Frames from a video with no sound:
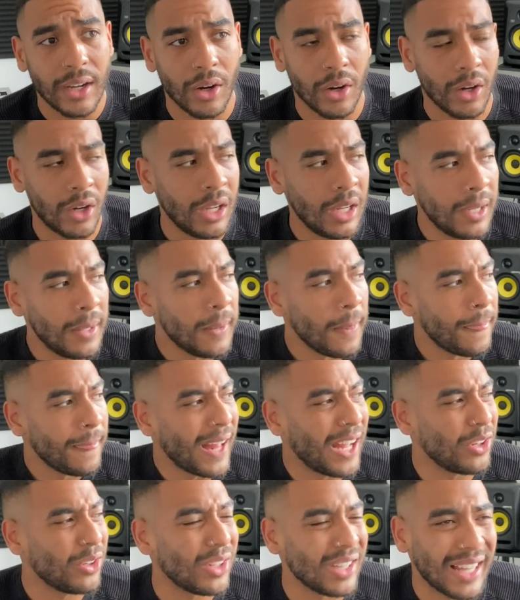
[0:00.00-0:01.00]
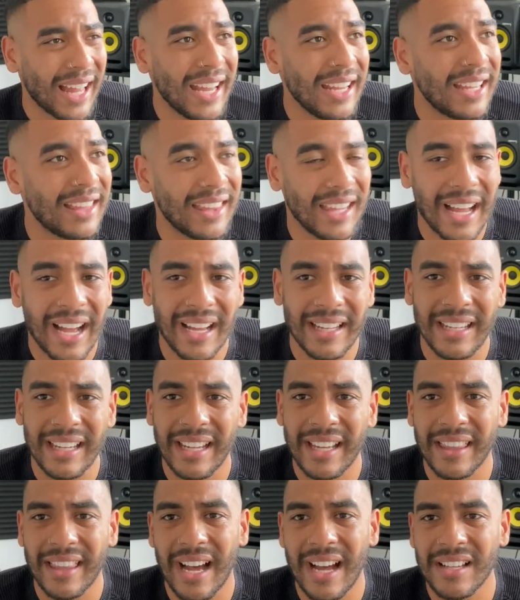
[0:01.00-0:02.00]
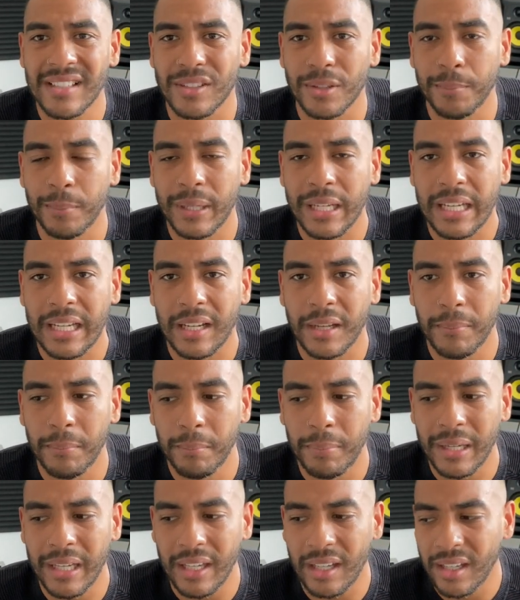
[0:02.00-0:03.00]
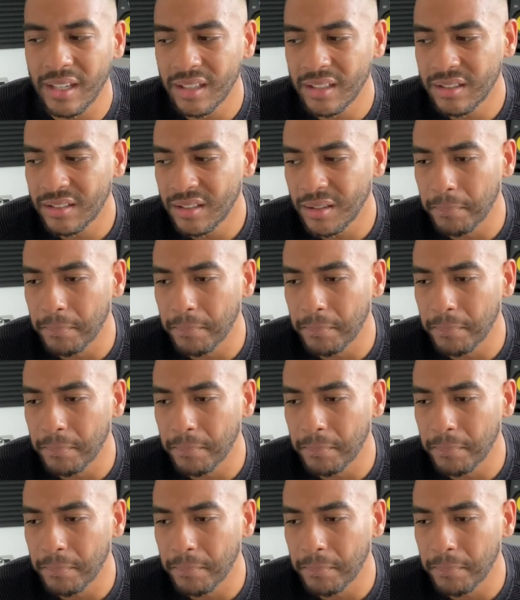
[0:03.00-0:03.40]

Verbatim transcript: Or I don't like the idea that somebody can be